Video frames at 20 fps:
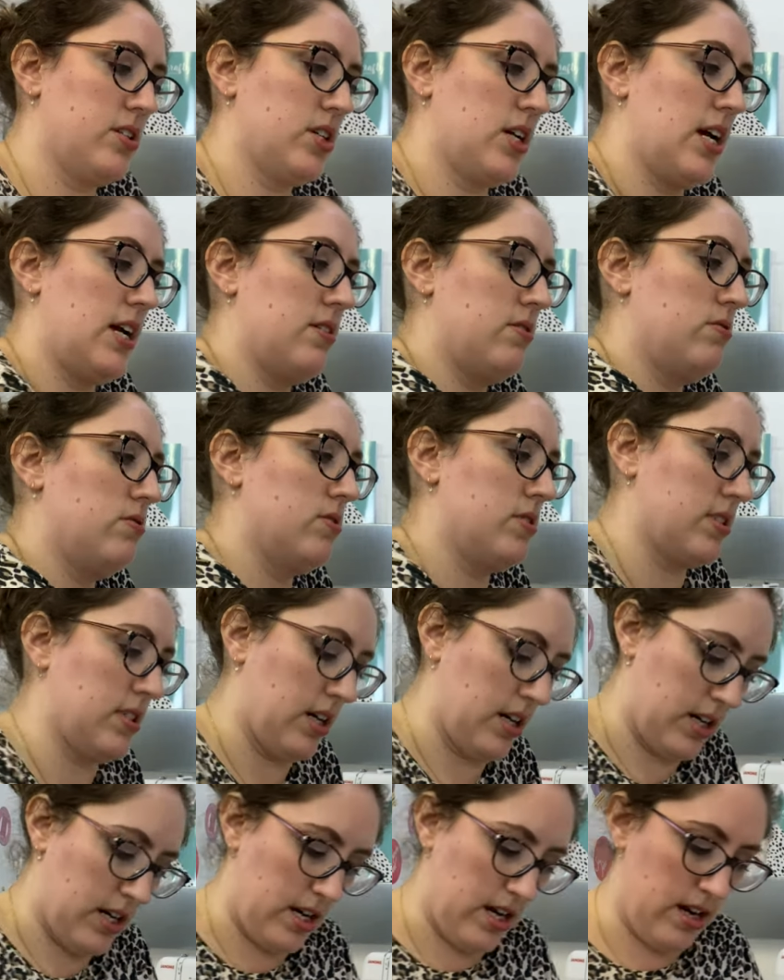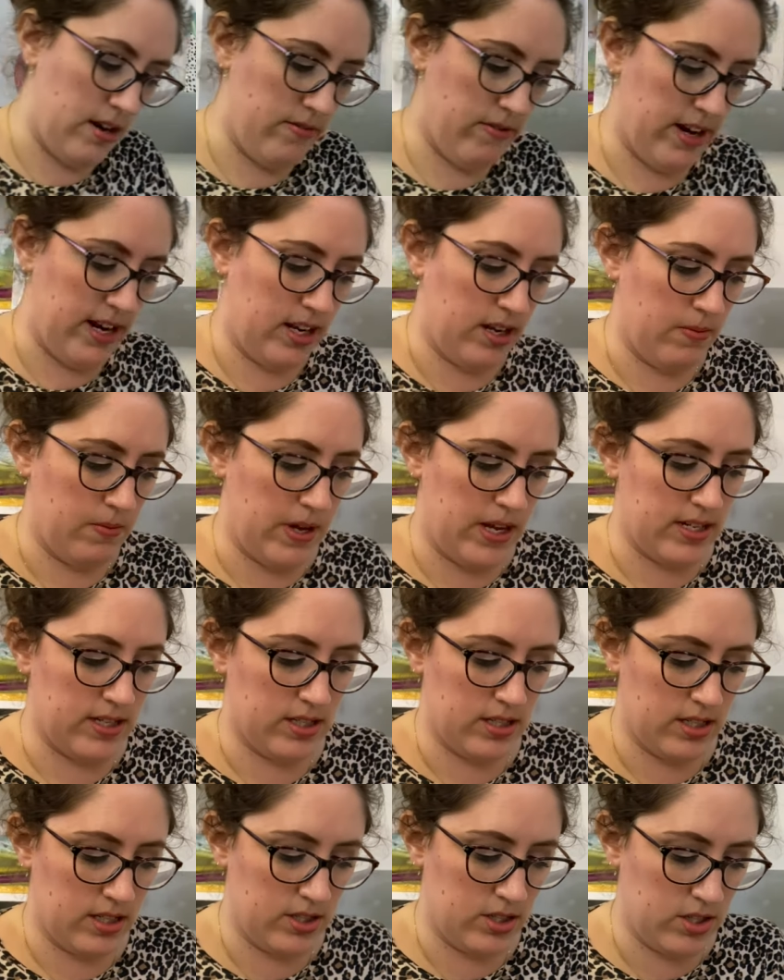channels I recommend,
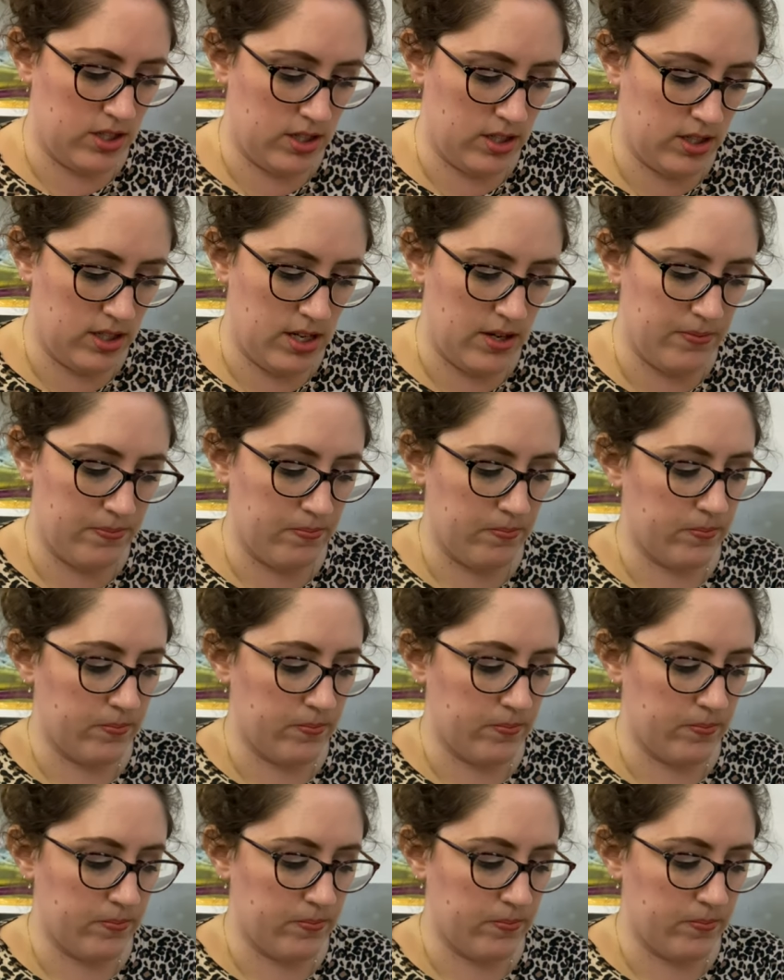you know,